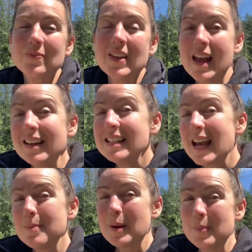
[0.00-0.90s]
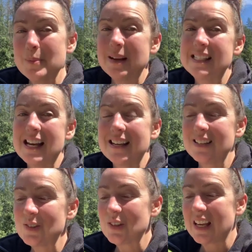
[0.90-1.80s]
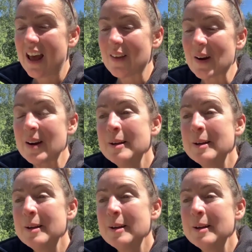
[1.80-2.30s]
Anytime I put my stallions together,